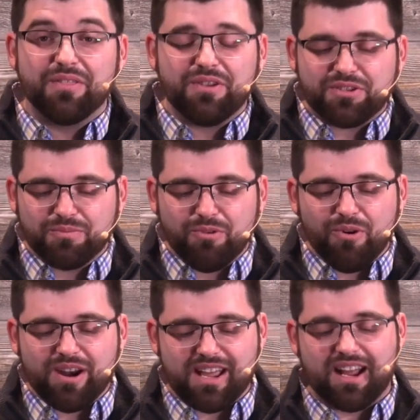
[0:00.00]
This
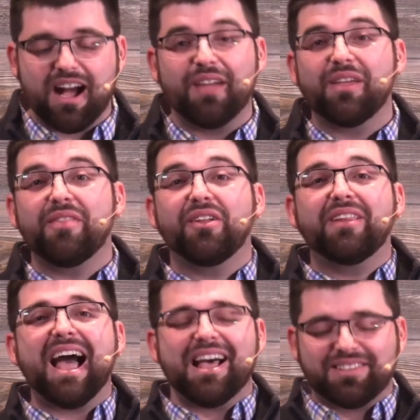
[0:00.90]
morning, on the
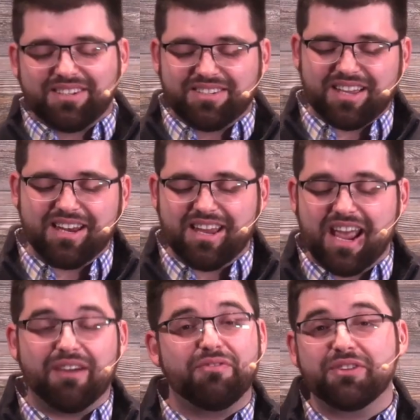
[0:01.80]
last
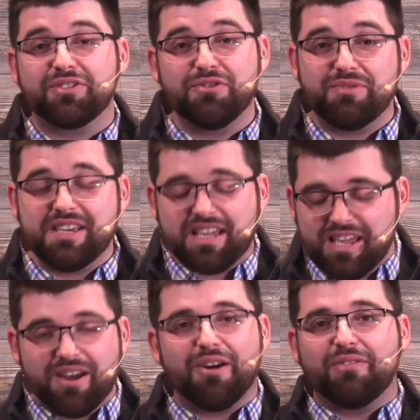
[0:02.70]
Sunday of this unique
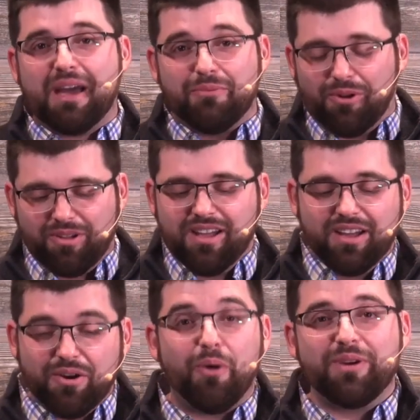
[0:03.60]
year that we'll
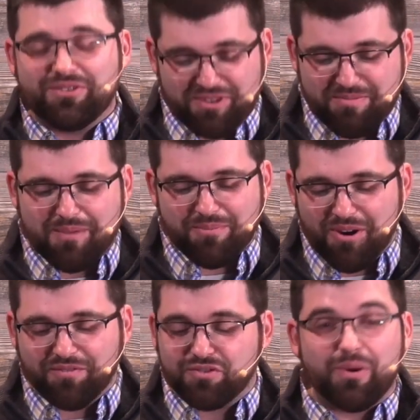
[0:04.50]
always
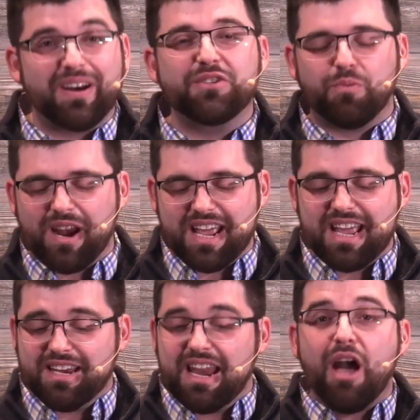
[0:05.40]
remember, 2020,
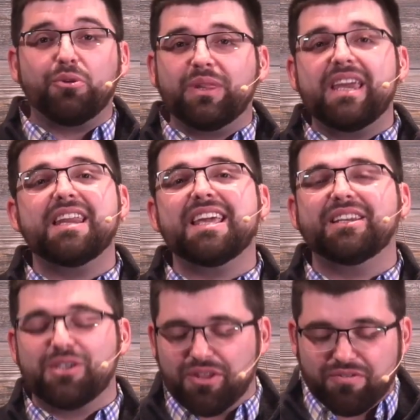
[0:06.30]
and now leading
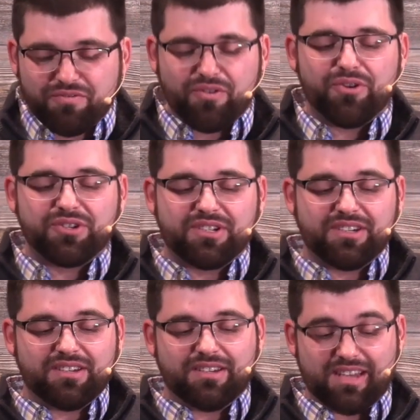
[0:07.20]
into the
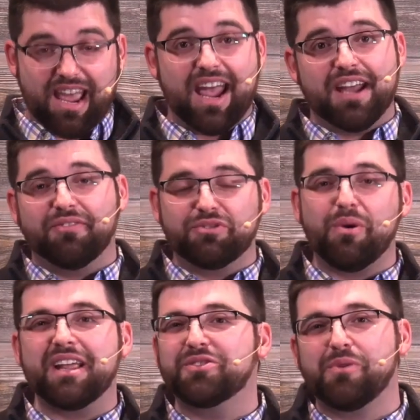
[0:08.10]
first day of
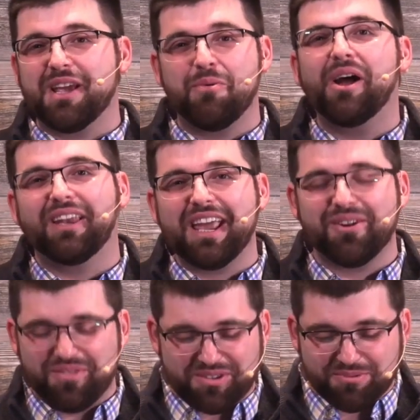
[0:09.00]
2021
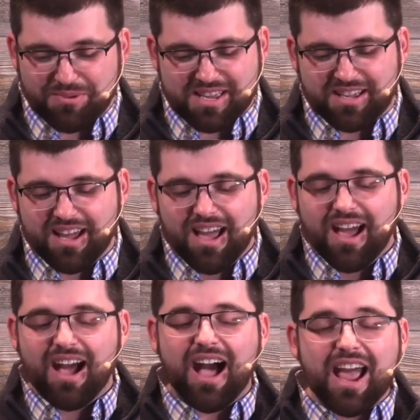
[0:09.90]
later this week,
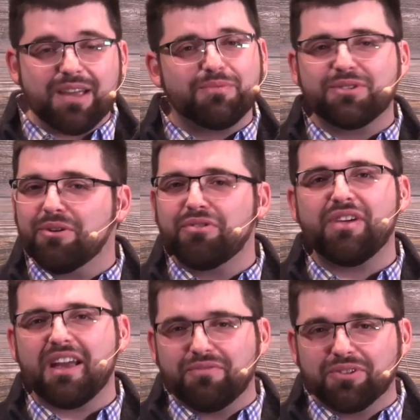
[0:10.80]
I am so
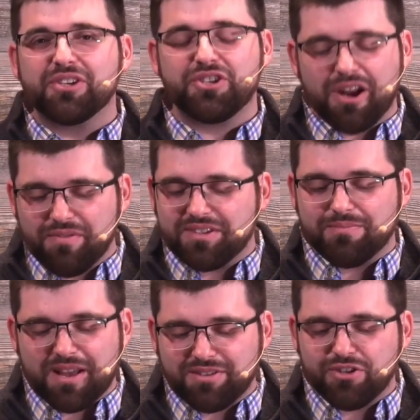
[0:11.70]
thankful to share this
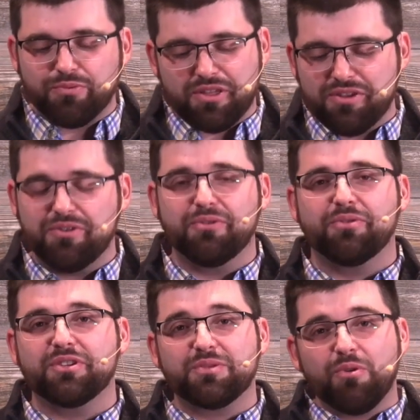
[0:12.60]
message with you
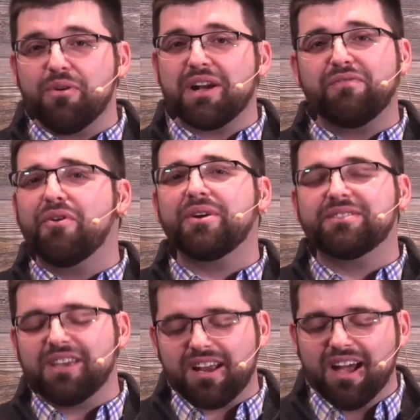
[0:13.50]
this morning,
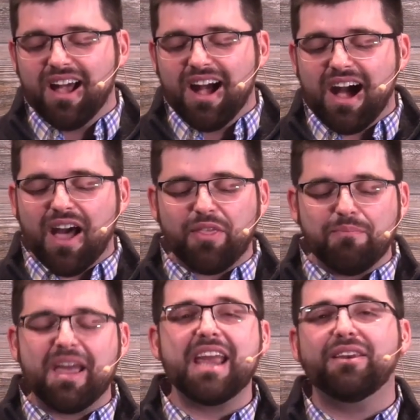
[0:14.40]
focusing on the
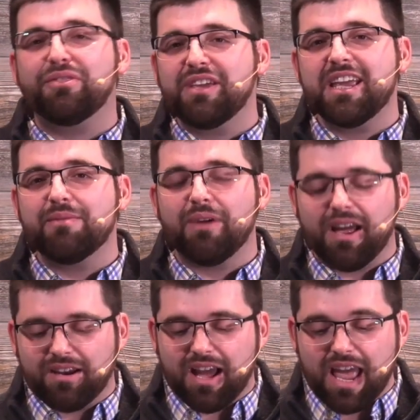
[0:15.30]
main theme,
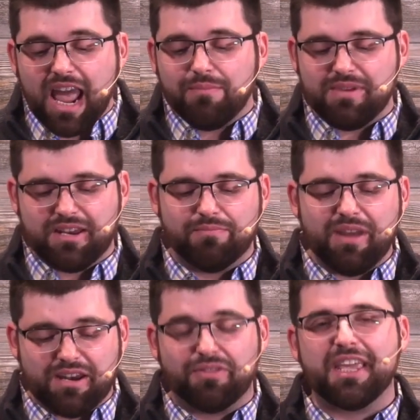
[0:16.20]
on a
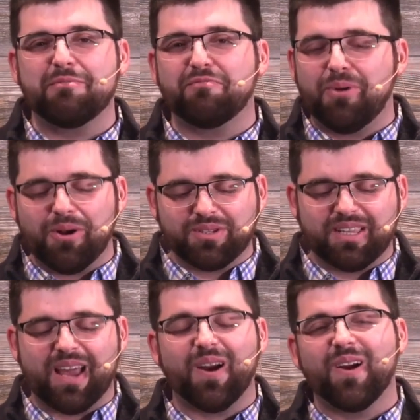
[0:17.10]
main theme of Paul's
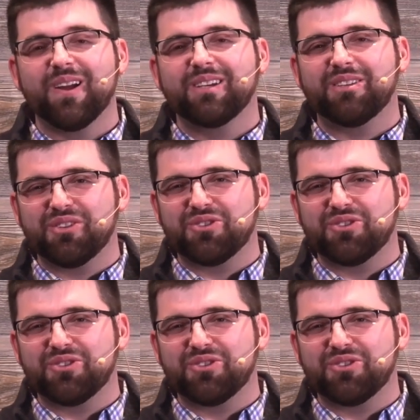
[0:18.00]
letter to